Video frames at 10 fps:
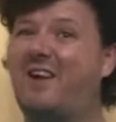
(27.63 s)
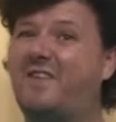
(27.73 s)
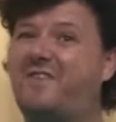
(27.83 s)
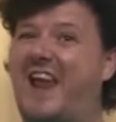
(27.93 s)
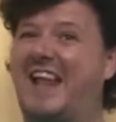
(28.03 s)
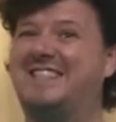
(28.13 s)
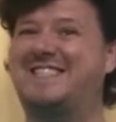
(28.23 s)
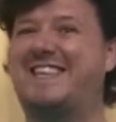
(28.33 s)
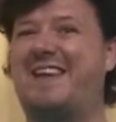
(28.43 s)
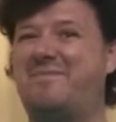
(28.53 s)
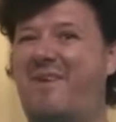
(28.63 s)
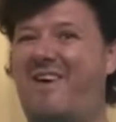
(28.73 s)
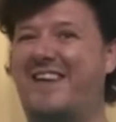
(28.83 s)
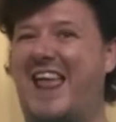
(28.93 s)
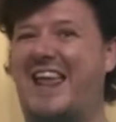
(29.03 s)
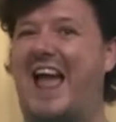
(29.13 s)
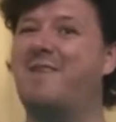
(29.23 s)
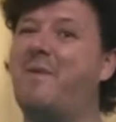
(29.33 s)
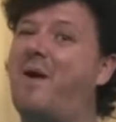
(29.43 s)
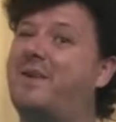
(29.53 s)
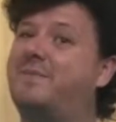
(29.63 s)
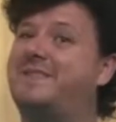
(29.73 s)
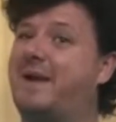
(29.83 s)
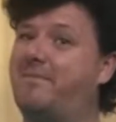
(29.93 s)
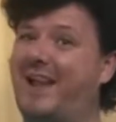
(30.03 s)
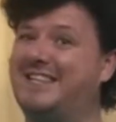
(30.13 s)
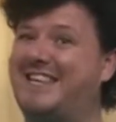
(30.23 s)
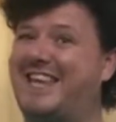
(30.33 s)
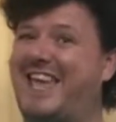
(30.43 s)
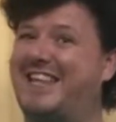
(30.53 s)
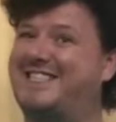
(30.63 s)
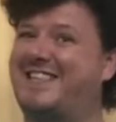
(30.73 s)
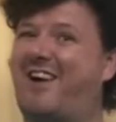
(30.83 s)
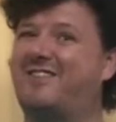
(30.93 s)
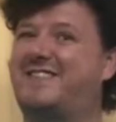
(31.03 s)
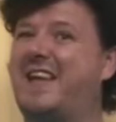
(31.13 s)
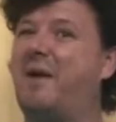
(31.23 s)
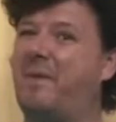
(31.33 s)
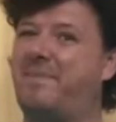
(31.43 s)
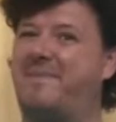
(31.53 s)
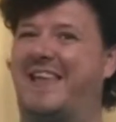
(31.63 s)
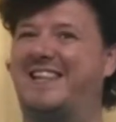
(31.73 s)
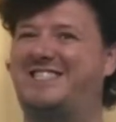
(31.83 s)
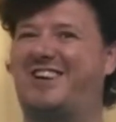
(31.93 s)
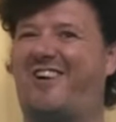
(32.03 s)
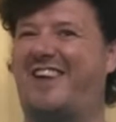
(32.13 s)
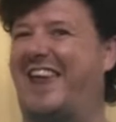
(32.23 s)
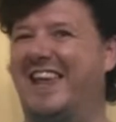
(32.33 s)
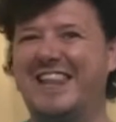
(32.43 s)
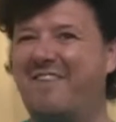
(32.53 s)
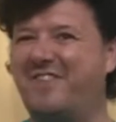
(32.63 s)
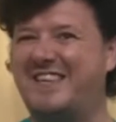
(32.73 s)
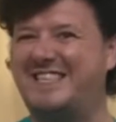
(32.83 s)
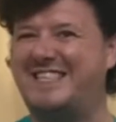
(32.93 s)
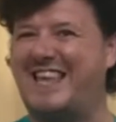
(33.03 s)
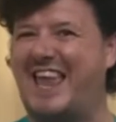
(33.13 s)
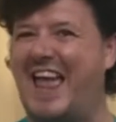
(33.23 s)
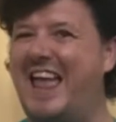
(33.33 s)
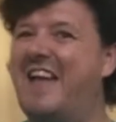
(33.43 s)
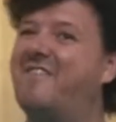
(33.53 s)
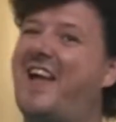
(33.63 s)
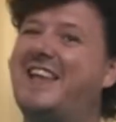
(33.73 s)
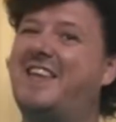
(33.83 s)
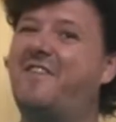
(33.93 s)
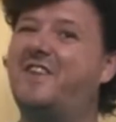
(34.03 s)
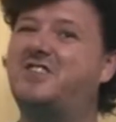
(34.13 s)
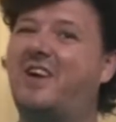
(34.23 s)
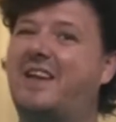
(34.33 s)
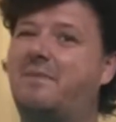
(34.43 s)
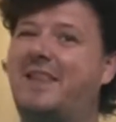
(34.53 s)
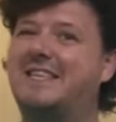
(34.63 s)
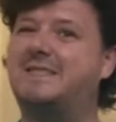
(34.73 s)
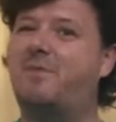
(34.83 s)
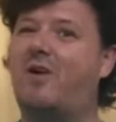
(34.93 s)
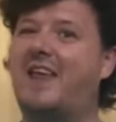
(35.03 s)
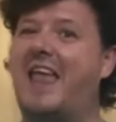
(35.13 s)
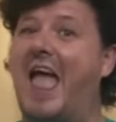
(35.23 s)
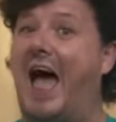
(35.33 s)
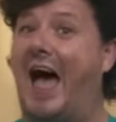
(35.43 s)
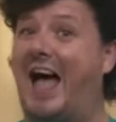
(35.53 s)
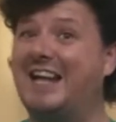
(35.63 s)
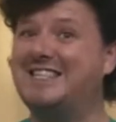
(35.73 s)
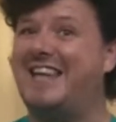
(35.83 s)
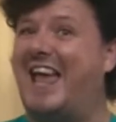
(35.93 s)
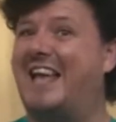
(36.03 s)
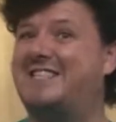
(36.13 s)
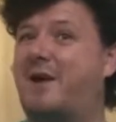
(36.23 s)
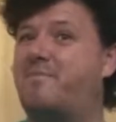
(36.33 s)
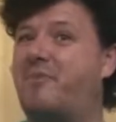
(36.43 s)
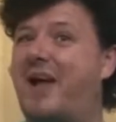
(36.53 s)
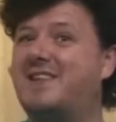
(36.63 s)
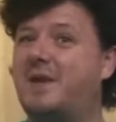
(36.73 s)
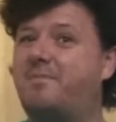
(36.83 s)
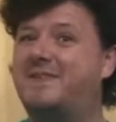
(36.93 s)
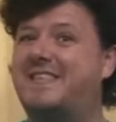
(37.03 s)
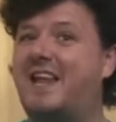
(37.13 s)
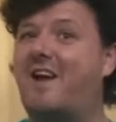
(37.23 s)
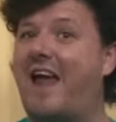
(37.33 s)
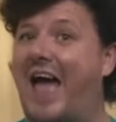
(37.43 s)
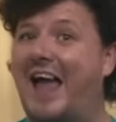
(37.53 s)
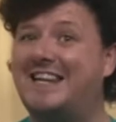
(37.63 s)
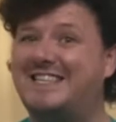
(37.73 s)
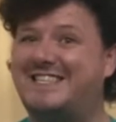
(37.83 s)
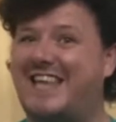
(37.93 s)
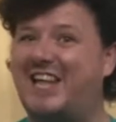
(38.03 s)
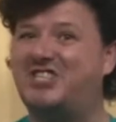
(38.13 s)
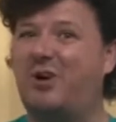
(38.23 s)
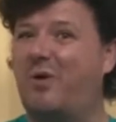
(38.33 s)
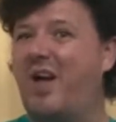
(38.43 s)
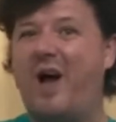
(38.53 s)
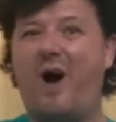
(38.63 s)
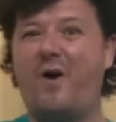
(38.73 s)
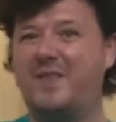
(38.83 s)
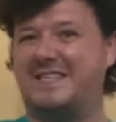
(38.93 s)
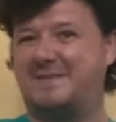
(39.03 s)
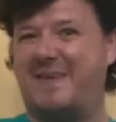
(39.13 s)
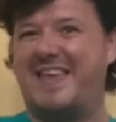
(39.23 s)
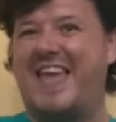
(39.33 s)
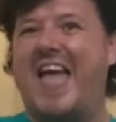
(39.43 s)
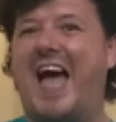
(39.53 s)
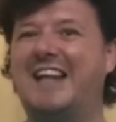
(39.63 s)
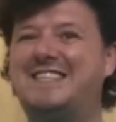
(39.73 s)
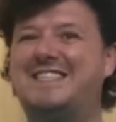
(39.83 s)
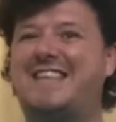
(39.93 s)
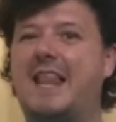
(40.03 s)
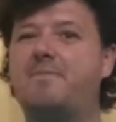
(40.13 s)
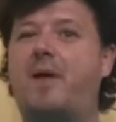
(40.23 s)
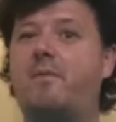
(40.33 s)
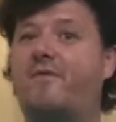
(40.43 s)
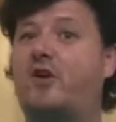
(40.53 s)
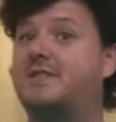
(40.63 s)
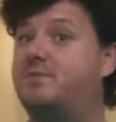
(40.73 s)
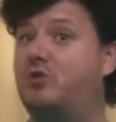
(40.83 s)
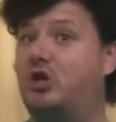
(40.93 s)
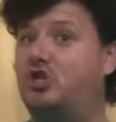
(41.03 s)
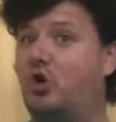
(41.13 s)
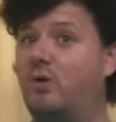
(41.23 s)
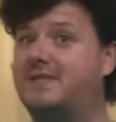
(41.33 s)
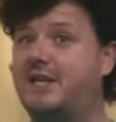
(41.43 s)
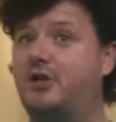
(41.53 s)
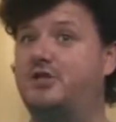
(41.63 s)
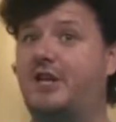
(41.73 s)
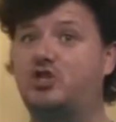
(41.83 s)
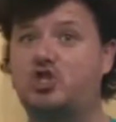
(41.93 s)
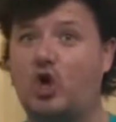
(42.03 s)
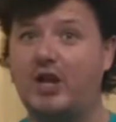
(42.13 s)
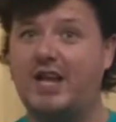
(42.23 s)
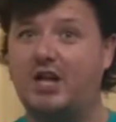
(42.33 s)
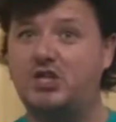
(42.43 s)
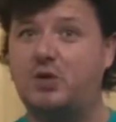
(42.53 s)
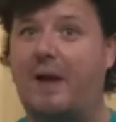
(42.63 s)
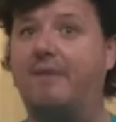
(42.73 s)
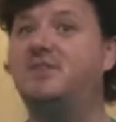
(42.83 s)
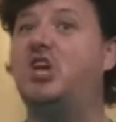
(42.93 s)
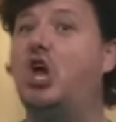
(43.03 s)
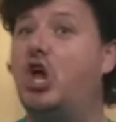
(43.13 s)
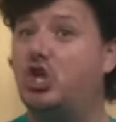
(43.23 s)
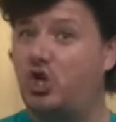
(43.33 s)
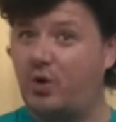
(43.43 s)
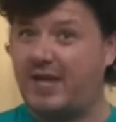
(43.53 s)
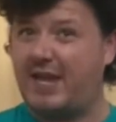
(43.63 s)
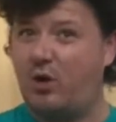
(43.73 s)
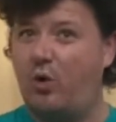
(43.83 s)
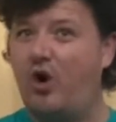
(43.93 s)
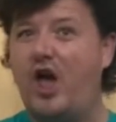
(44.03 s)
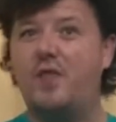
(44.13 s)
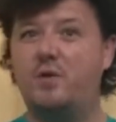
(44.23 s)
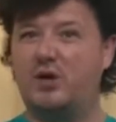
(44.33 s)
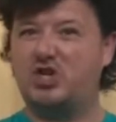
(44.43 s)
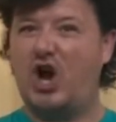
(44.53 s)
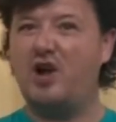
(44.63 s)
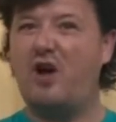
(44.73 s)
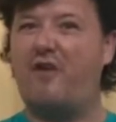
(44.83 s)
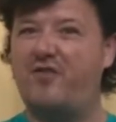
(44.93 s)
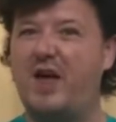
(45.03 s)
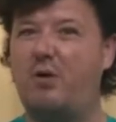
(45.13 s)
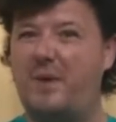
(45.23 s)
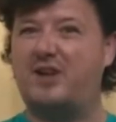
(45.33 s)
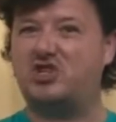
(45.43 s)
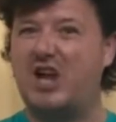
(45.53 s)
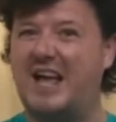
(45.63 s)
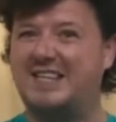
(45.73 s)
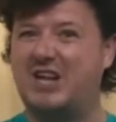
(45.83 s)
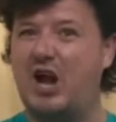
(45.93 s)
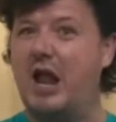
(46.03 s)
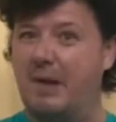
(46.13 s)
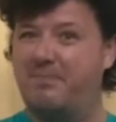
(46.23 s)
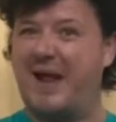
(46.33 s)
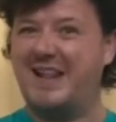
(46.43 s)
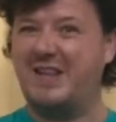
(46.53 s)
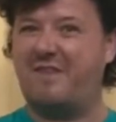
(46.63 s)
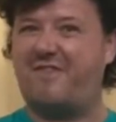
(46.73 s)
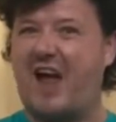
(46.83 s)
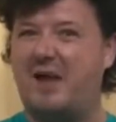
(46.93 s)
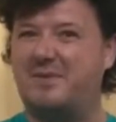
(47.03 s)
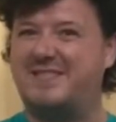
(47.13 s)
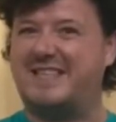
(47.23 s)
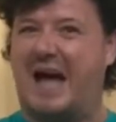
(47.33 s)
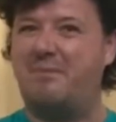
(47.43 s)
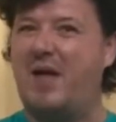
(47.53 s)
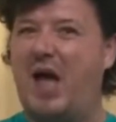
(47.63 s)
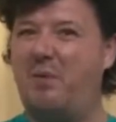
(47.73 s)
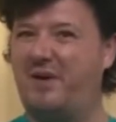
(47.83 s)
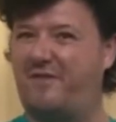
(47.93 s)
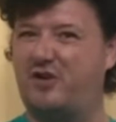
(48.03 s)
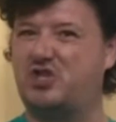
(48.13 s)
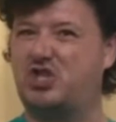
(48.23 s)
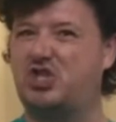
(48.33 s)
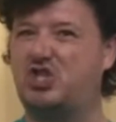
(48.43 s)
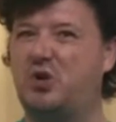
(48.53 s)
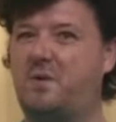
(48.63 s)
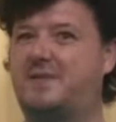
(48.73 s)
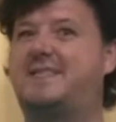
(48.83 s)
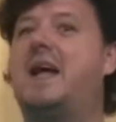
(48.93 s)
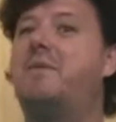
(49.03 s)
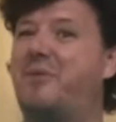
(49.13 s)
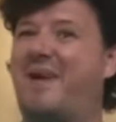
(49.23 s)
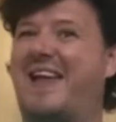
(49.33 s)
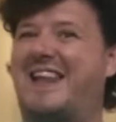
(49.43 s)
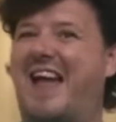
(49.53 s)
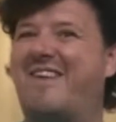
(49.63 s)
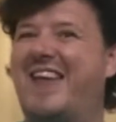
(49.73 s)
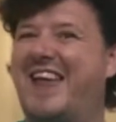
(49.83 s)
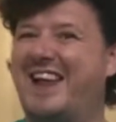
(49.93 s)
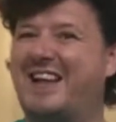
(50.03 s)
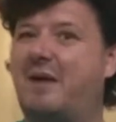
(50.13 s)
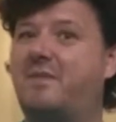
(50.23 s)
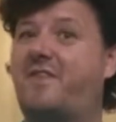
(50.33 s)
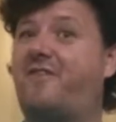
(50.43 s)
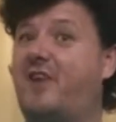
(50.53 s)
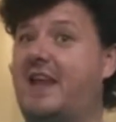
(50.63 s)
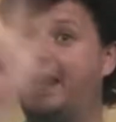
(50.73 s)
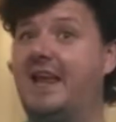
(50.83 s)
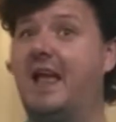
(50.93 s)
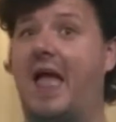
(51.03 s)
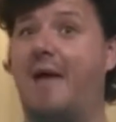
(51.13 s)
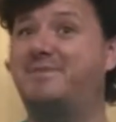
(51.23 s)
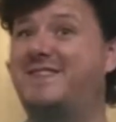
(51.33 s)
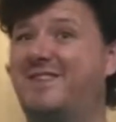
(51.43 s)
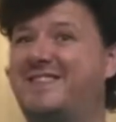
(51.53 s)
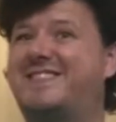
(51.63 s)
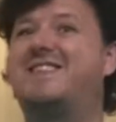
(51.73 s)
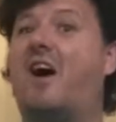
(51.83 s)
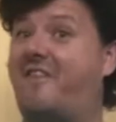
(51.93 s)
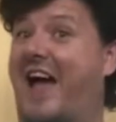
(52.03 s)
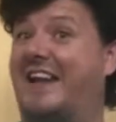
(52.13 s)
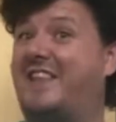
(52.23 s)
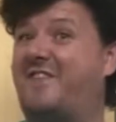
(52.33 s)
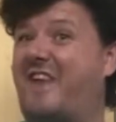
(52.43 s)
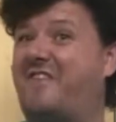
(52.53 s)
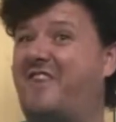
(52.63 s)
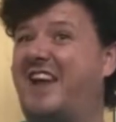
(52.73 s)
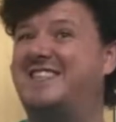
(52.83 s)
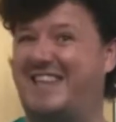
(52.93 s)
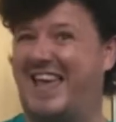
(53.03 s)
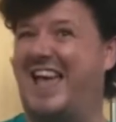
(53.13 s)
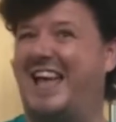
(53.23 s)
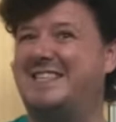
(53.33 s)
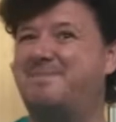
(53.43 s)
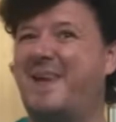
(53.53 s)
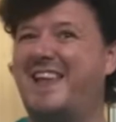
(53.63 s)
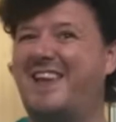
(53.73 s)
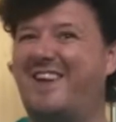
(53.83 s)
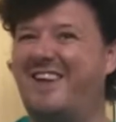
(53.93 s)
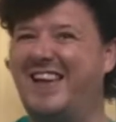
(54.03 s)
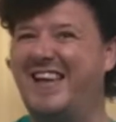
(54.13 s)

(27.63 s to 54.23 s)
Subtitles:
Friends, good morning and welcome to your Monday Kid Stars with me, Johnny. Lovely to see you. Thank you for joining me this morning. And it's our brand new presenter, Harry Schedule, all this week. And to celebrate, we've got some new shows including Sonic Underground, Yu-Gi-Oh!, The Return of Little Red Tractor, brand new Fireman Sam, and one of Oscar's jokes. But right now, here comes three episodes of Harry's favourite, It's Pingu.